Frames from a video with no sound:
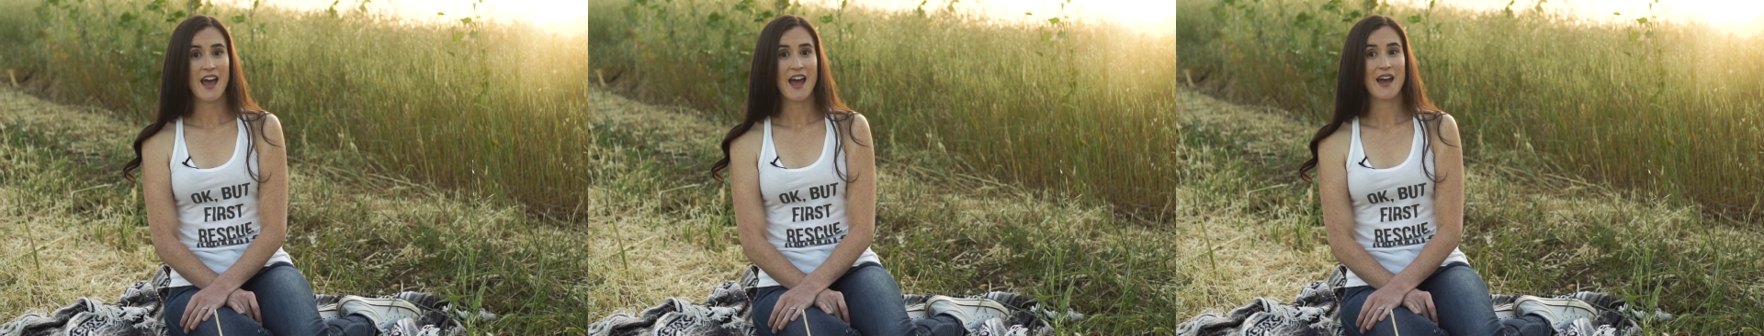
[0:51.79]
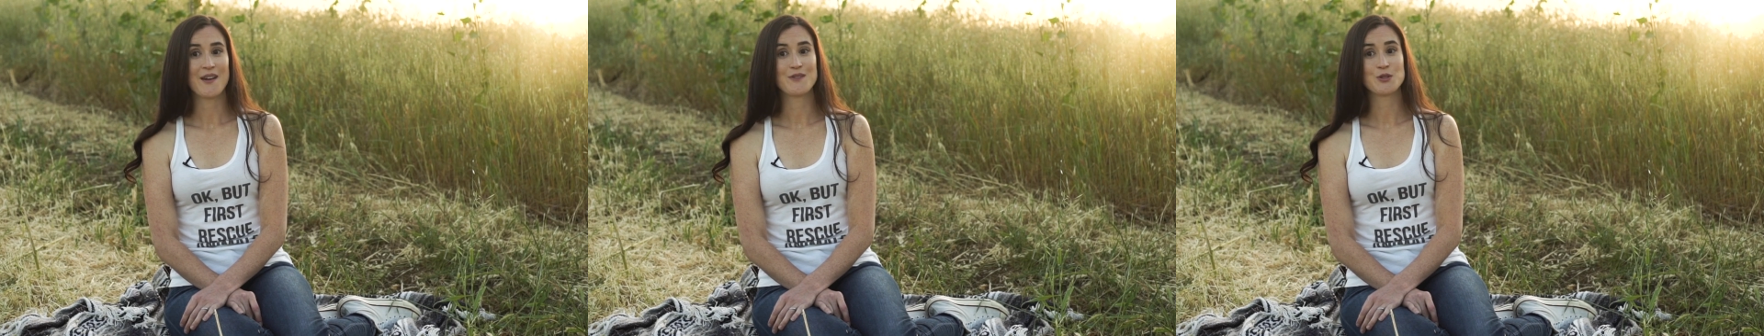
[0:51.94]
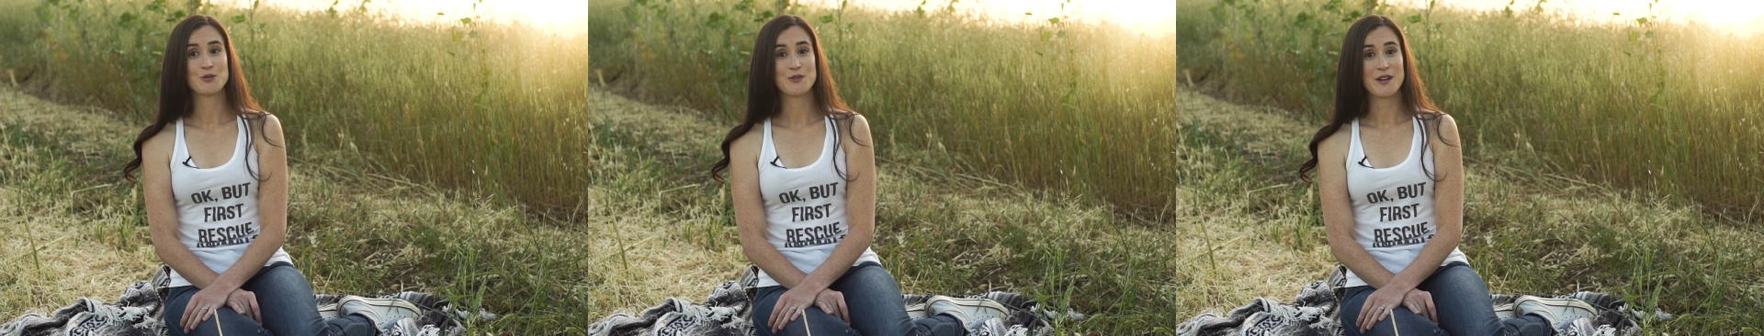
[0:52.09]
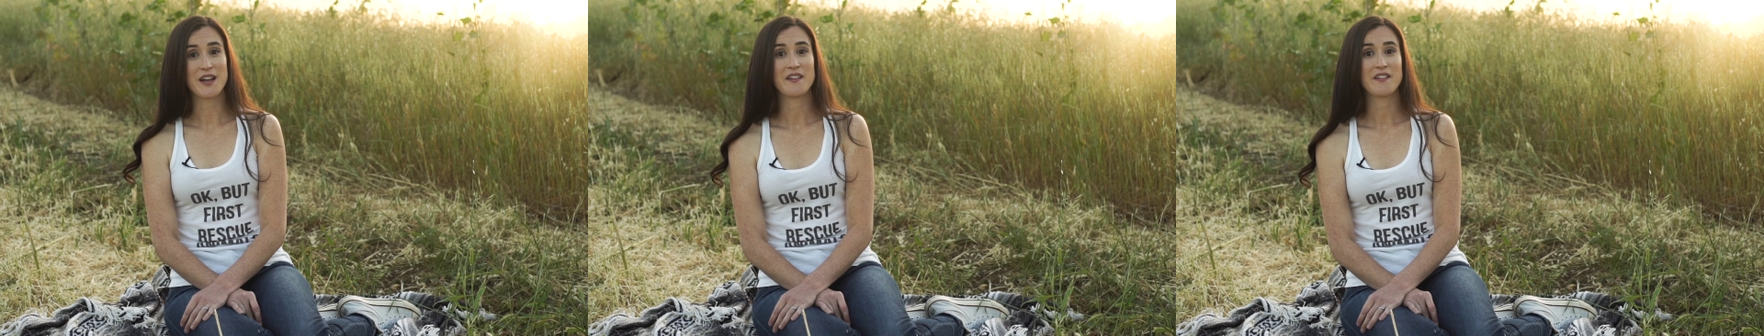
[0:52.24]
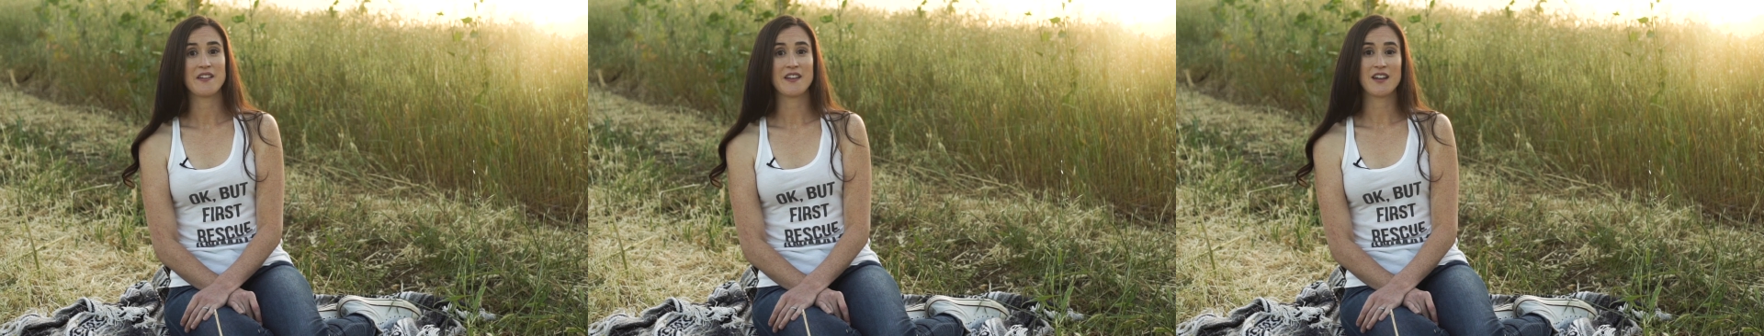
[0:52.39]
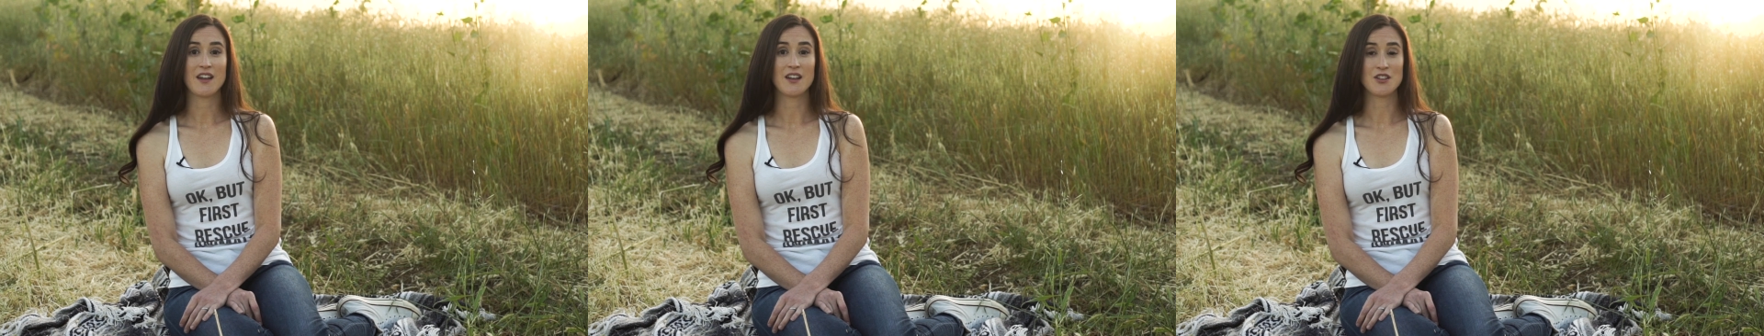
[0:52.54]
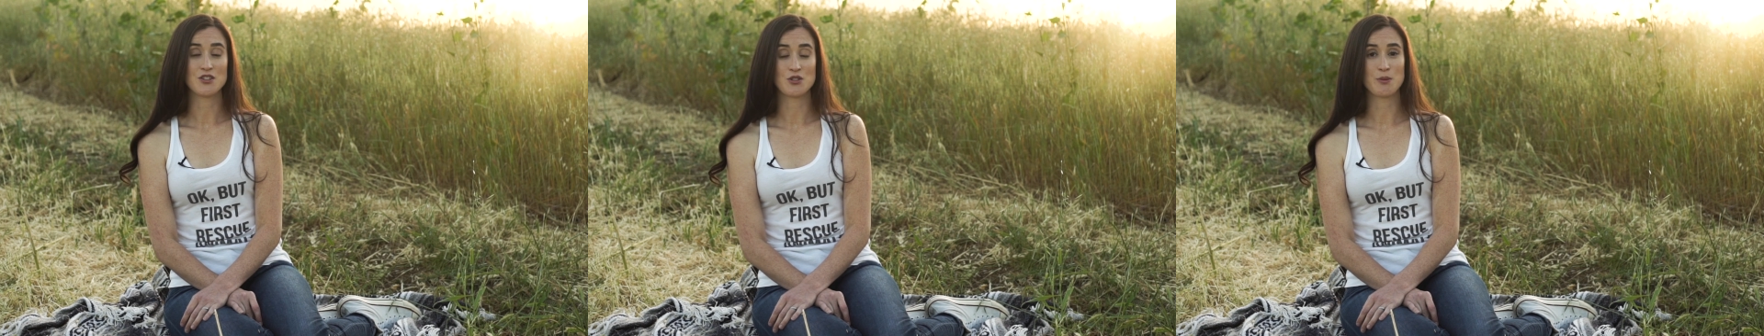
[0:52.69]
have
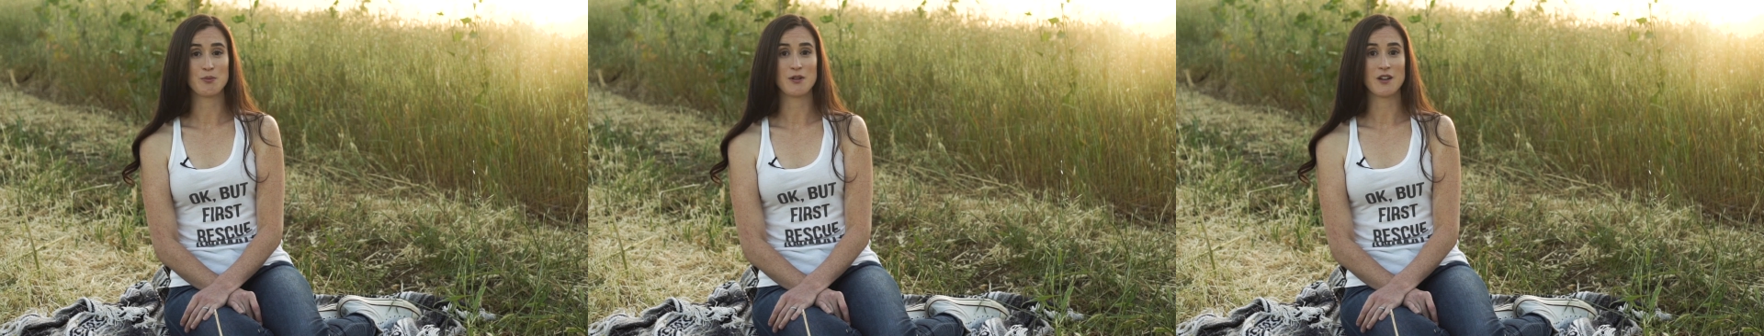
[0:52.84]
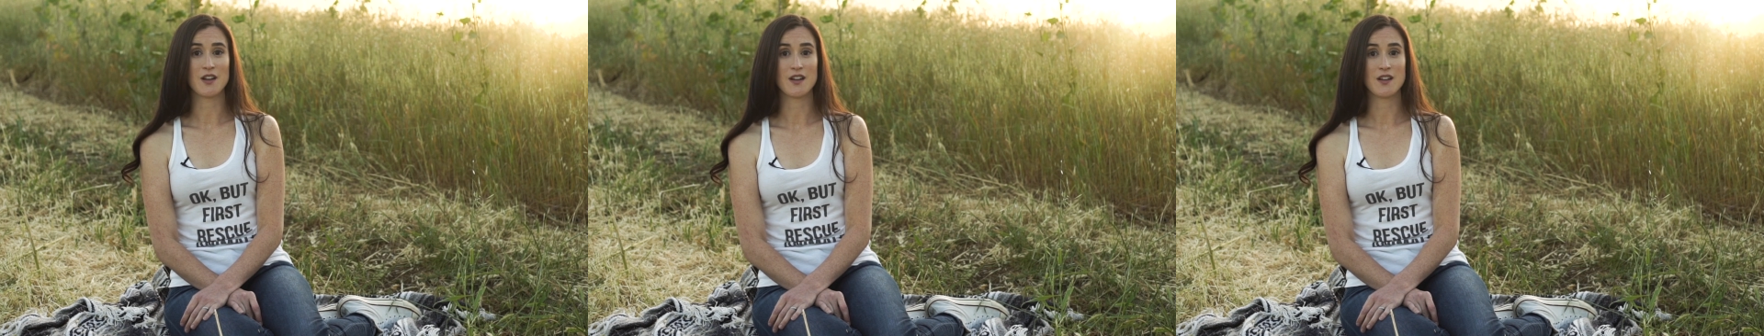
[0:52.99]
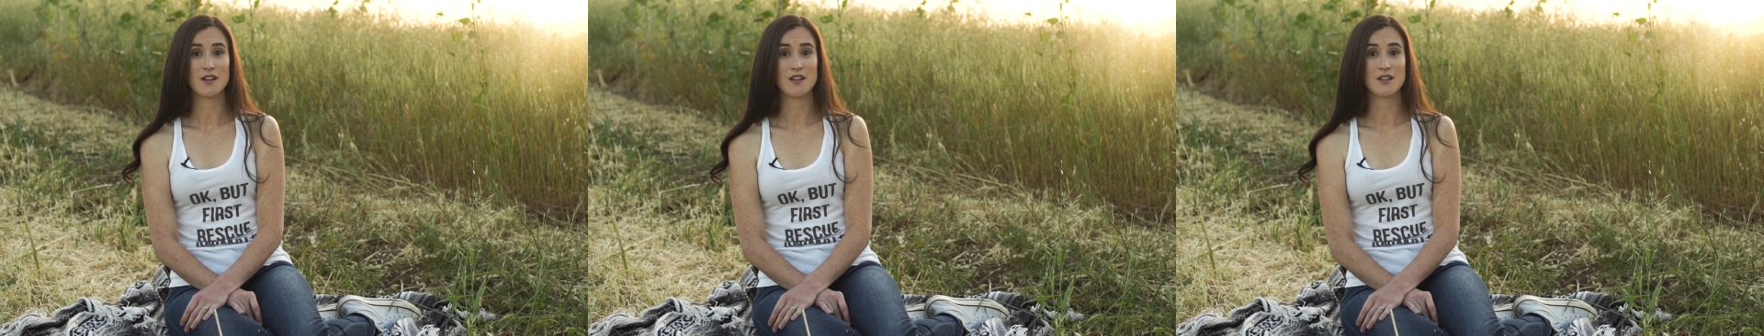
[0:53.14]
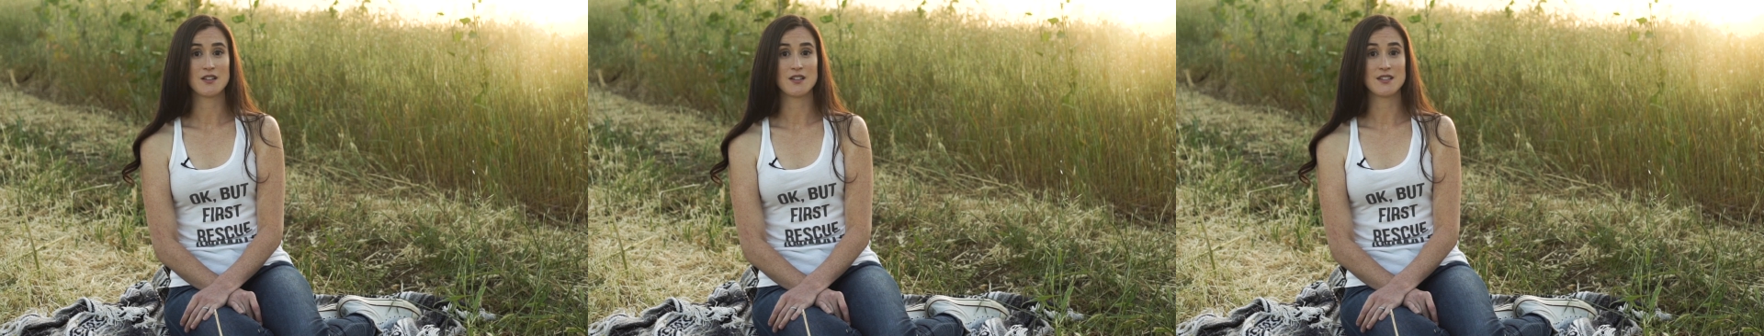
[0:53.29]
directly contributed